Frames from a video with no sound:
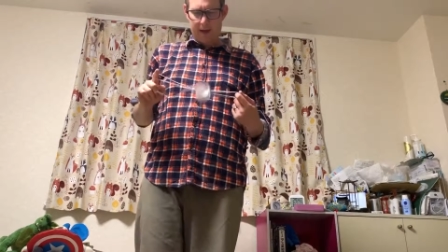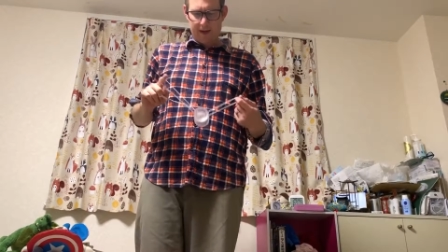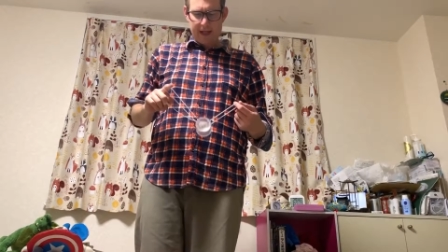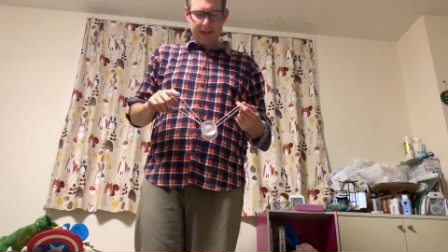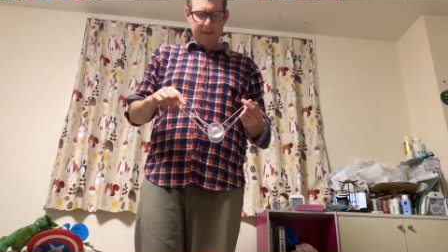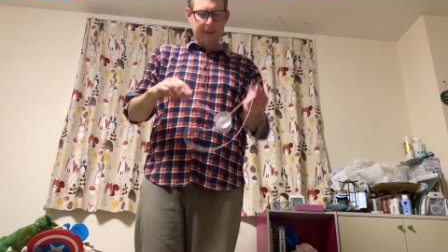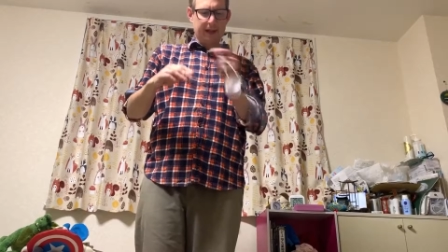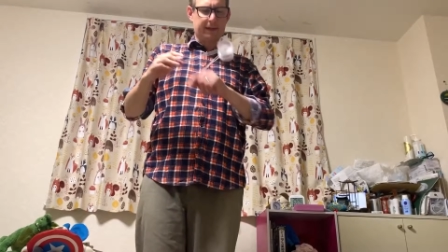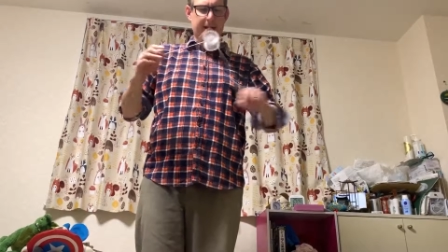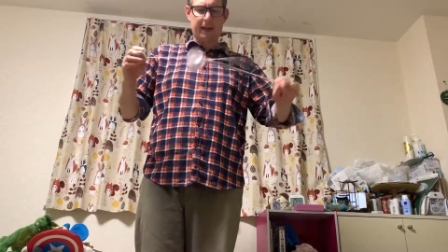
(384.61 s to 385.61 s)
That's the
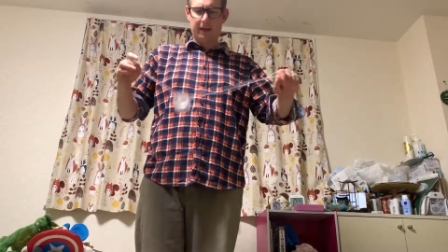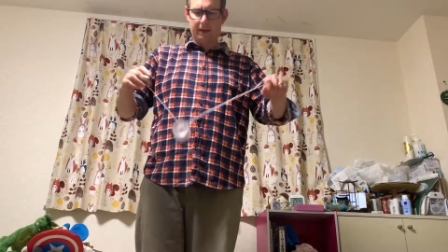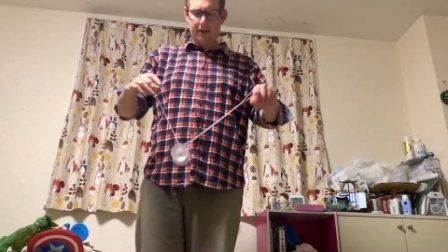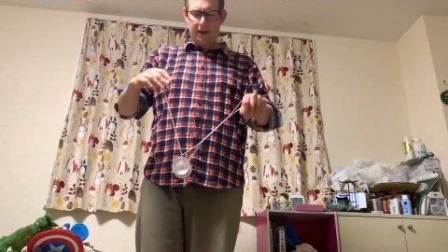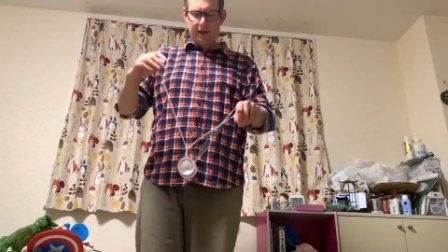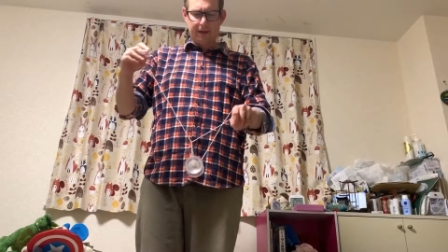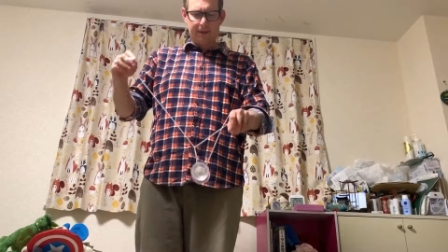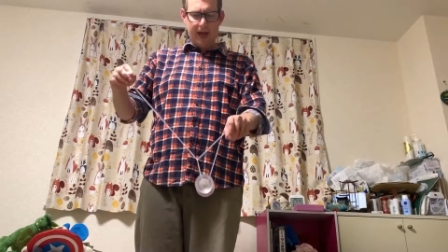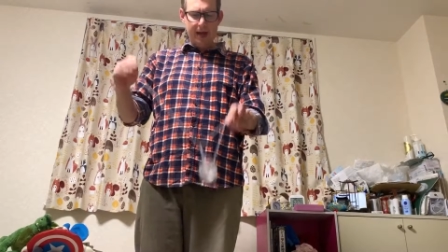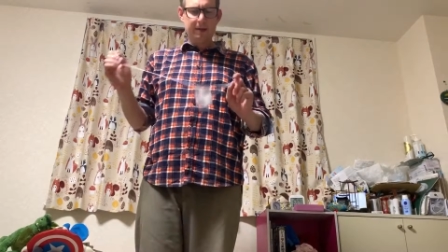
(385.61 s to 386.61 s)
biggest thing. Because
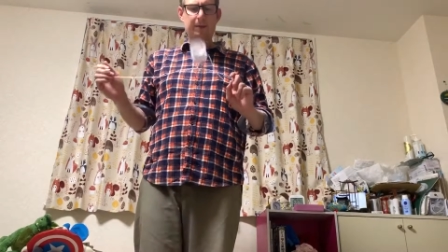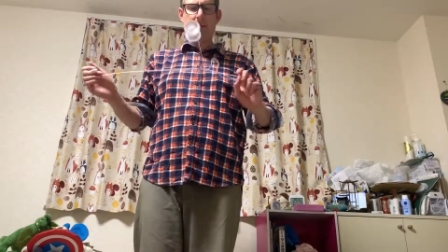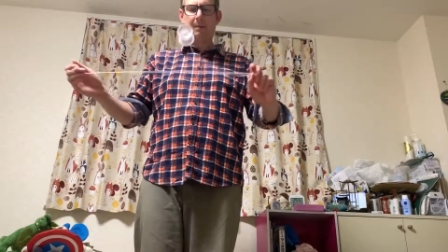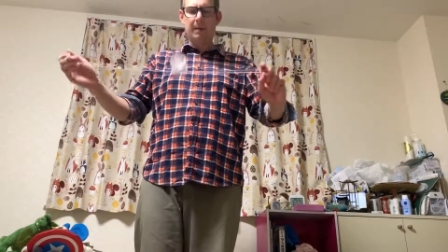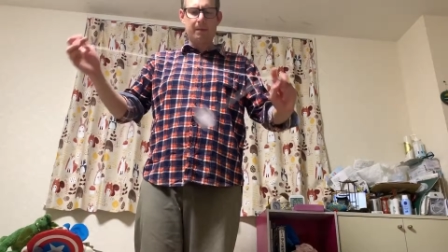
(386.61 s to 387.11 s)
vibe has really been